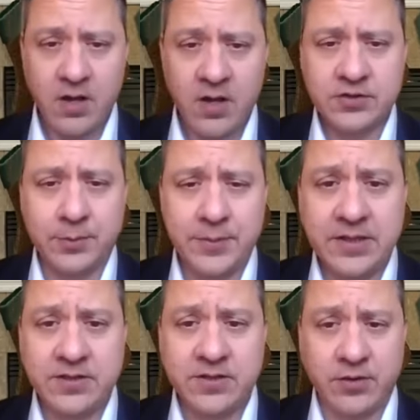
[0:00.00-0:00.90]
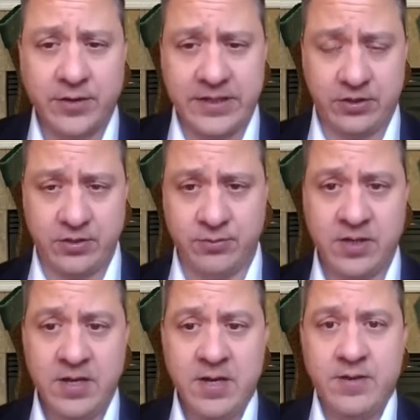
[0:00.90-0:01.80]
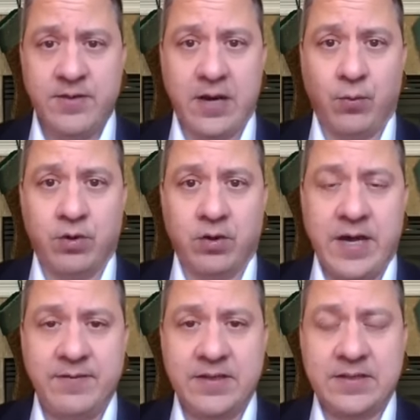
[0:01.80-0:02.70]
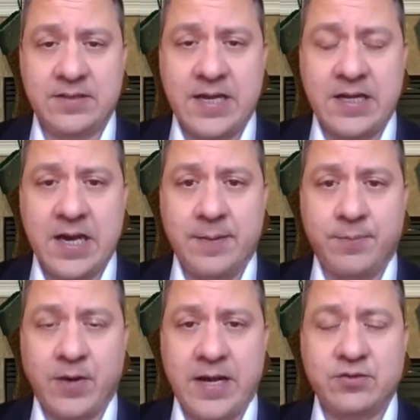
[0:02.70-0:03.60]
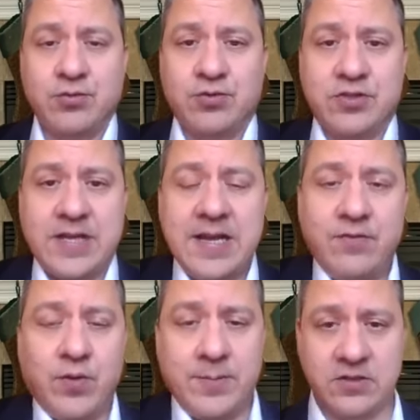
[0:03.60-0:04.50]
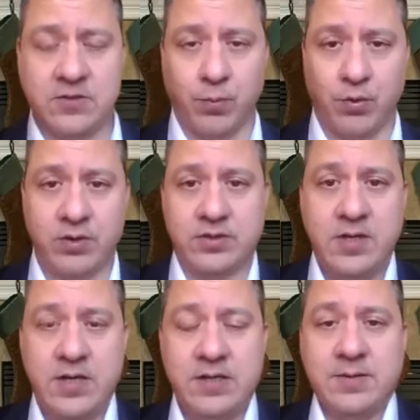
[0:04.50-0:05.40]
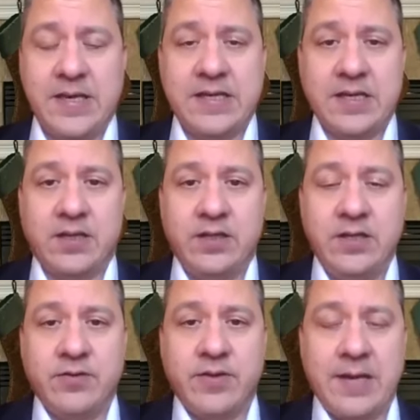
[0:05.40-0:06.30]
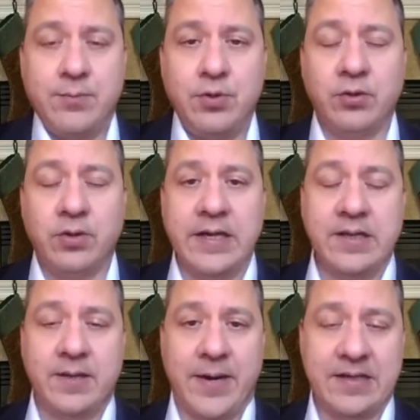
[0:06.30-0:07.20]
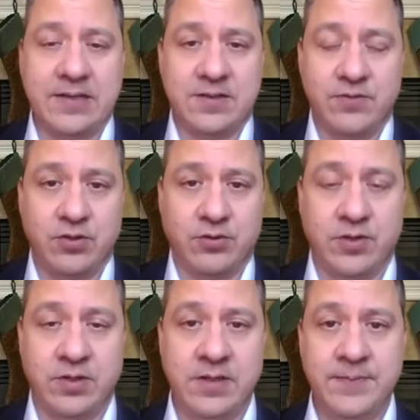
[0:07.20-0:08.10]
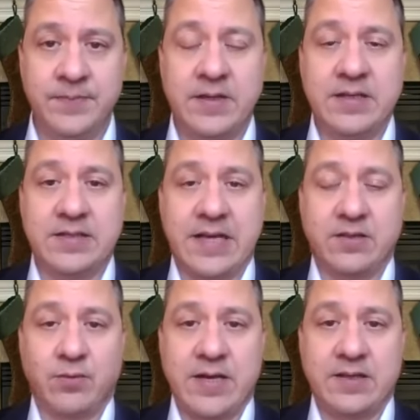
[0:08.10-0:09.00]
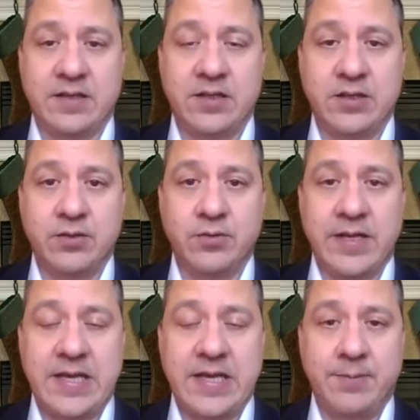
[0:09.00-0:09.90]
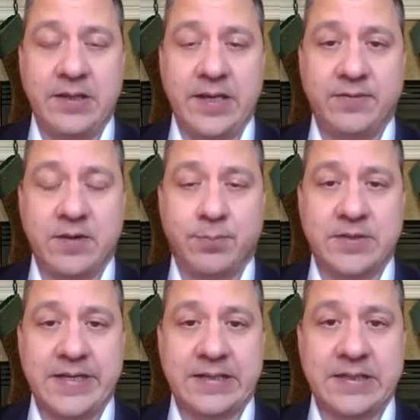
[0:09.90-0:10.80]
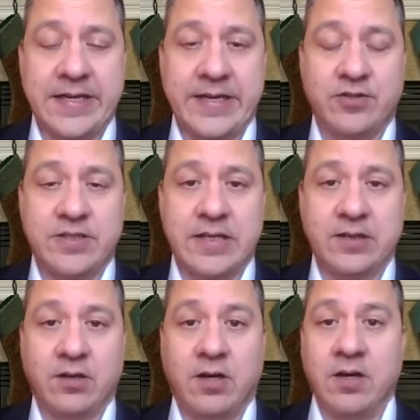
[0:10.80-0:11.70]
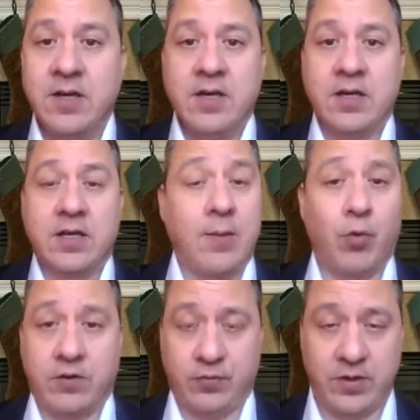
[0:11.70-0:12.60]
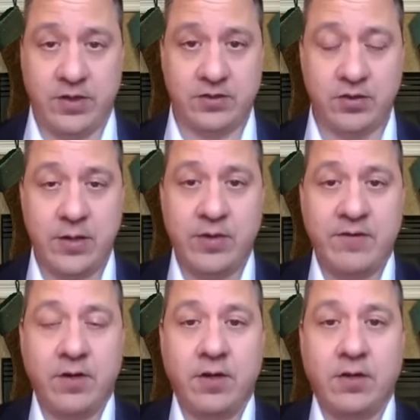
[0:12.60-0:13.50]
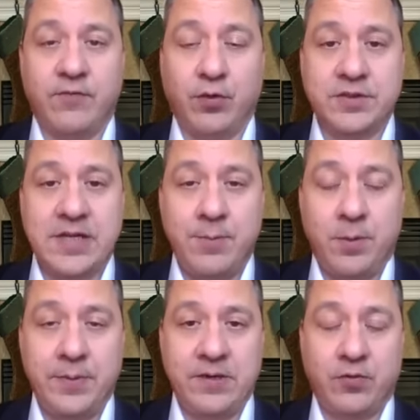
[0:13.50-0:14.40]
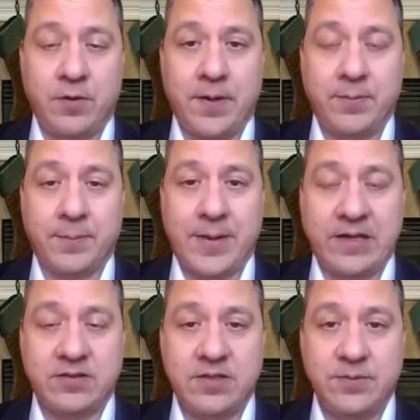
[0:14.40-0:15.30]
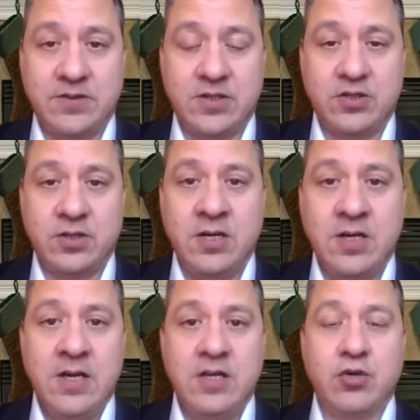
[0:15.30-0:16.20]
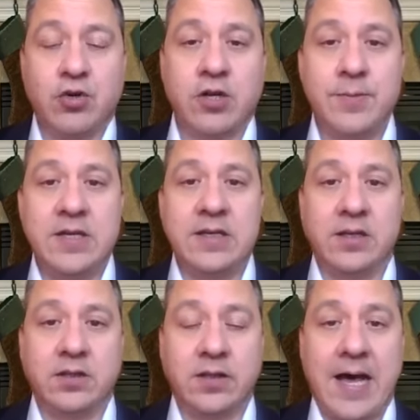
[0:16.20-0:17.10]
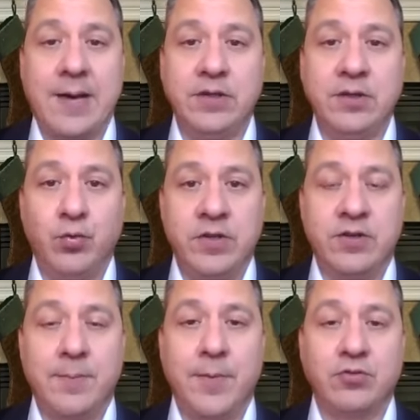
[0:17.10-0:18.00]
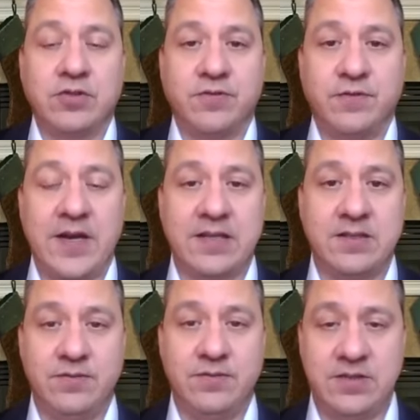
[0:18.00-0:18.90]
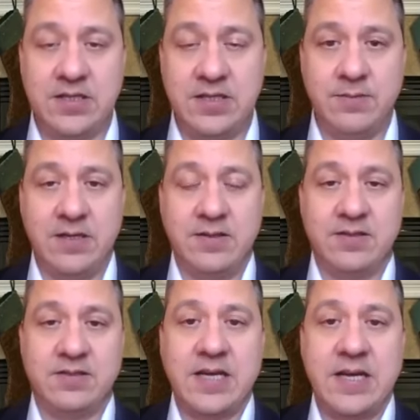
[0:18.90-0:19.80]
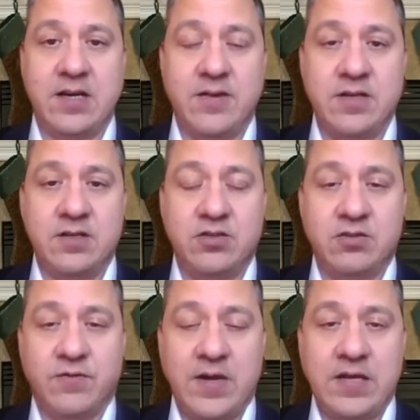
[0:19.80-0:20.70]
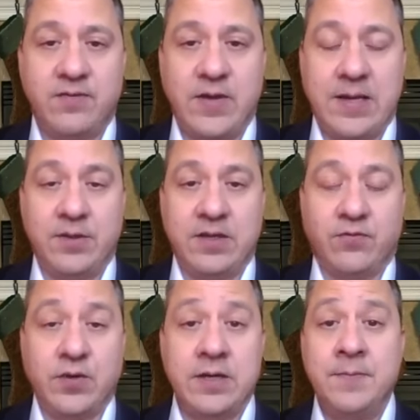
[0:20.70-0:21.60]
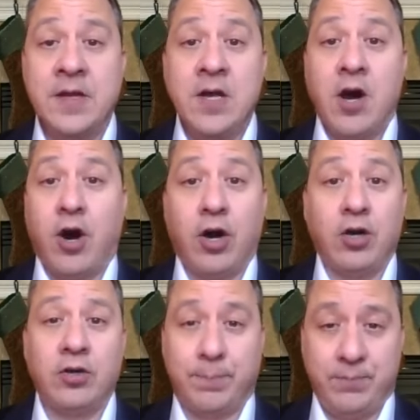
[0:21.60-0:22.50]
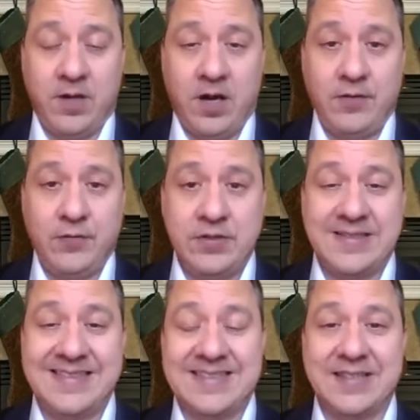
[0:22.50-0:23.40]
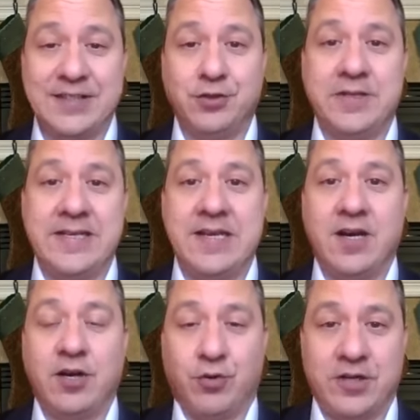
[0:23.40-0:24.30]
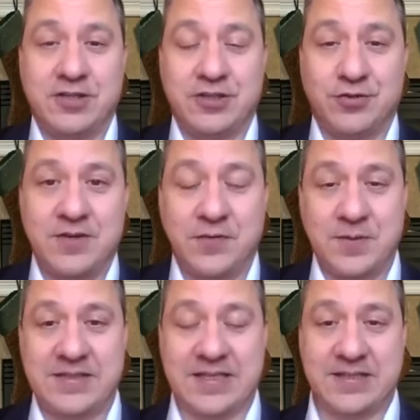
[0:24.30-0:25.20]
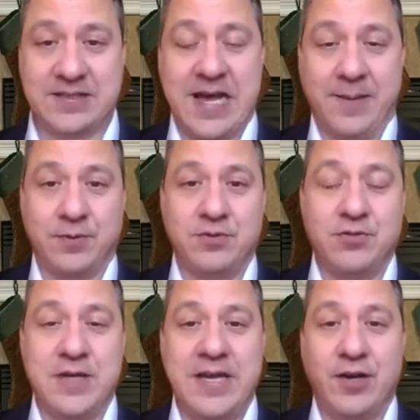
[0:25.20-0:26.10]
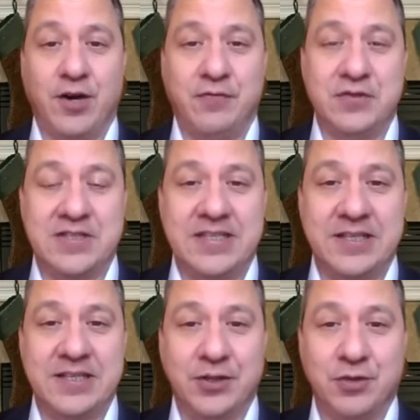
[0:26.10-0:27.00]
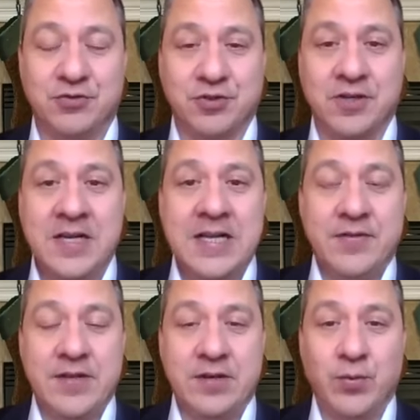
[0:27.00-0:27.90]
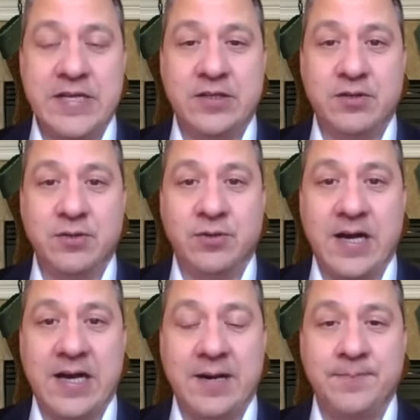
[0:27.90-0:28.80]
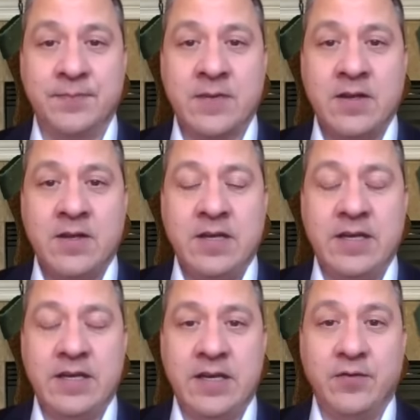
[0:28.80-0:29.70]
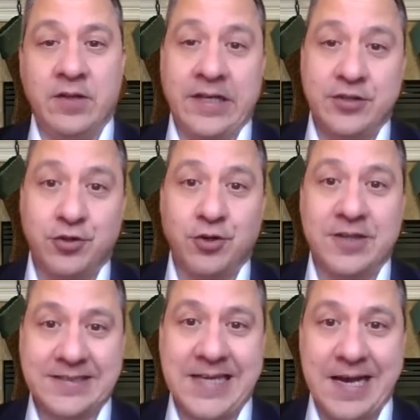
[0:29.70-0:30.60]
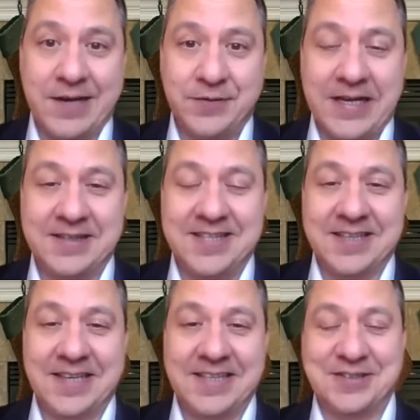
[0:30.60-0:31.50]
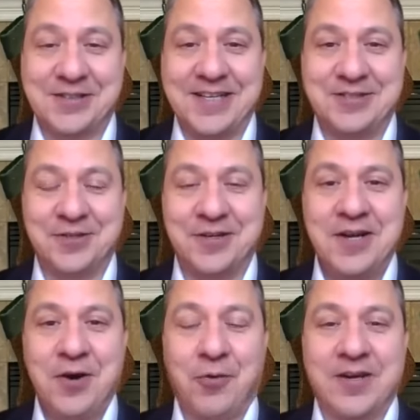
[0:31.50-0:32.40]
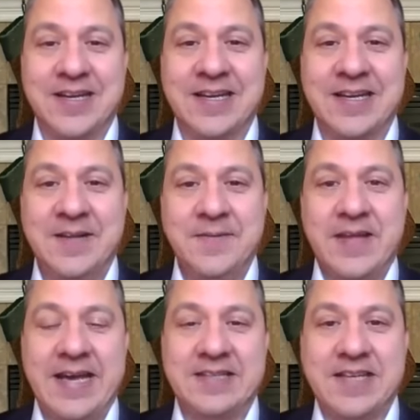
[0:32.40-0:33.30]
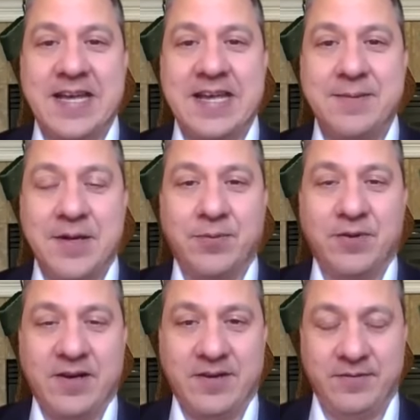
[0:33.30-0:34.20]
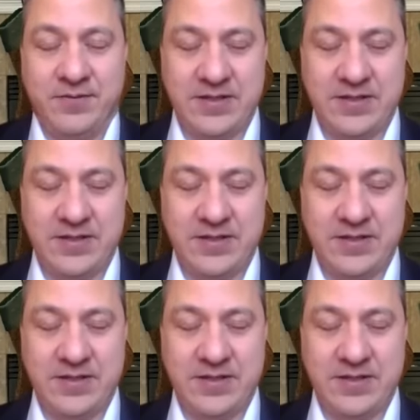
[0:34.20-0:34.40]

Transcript: on some of these other issues that we're having to take up, right, to save women's sports, to make it clear that mutilating the bodies of children is not the right thing to do, and they can't be left unprotected in our state law. Come work for us, okay? We have a full-time opening for a public policy position. You're going to be lobbying with the most effective team in the state on the issues of faith, family, and freedom. Our office is literally across the street from the Texas Capitol. You can't office any closer than we do, unless you're on staff at the legislature working as a member of